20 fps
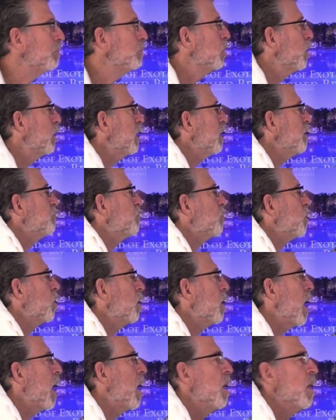I'm looking
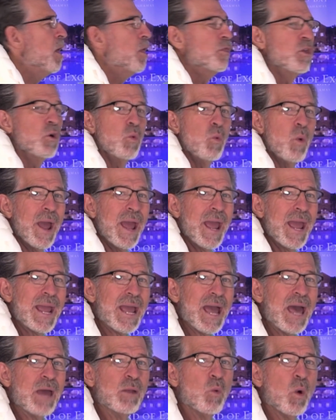for the
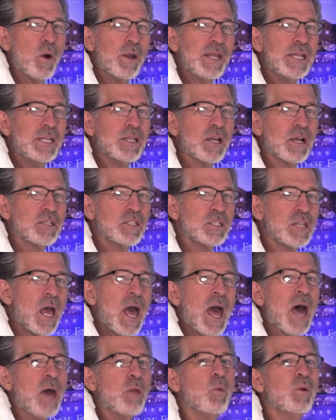way and what he
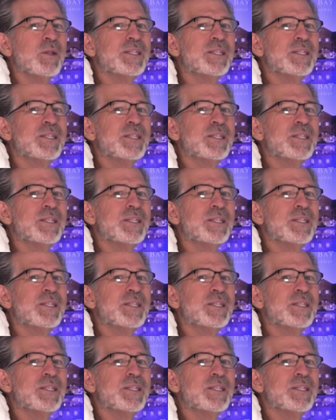does